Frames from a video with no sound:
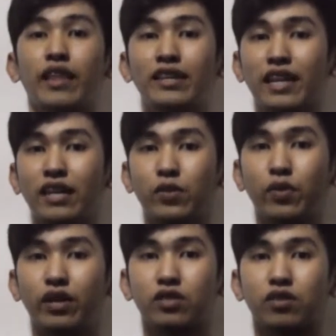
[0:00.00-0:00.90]
next
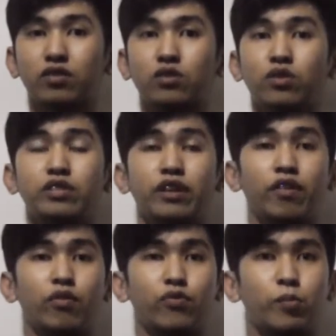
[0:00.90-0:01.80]
iterations to the
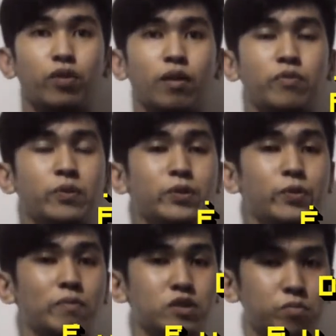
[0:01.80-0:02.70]
general formula of the
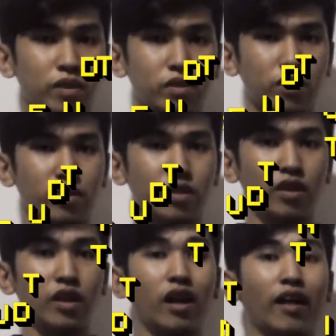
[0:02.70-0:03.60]
Newton-Raphson method
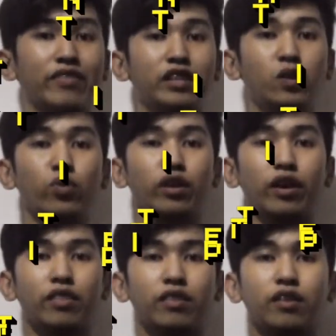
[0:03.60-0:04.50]
until we
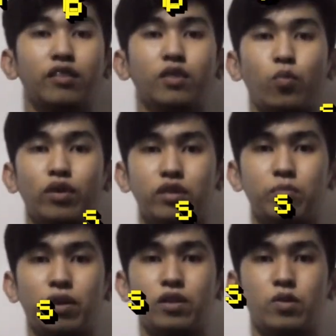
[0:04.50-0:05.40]
get the wanted
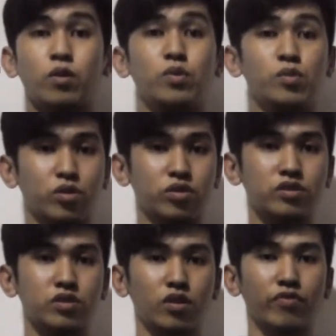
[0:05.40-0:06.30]
value or
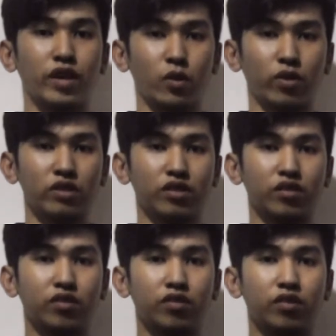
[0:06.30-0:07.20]
roots of the equation.
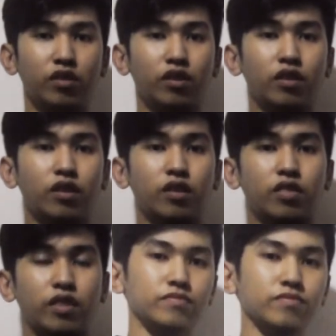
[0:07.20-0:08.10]

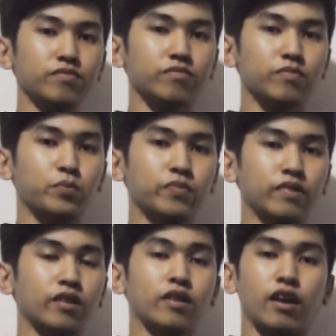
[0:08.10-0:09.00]

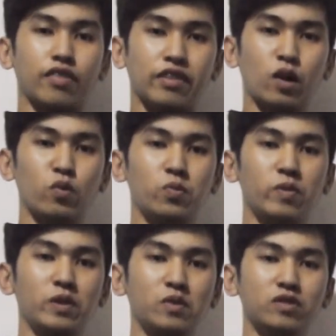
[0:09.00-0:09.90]
And now we
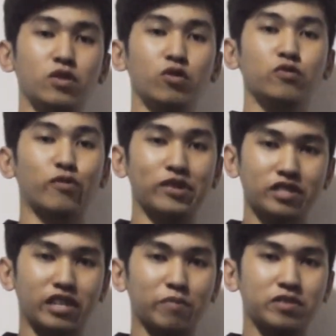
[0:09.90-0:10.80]
will use those 4
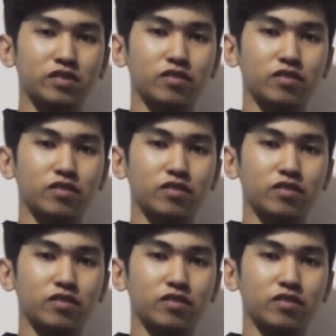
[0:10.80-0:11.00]
steps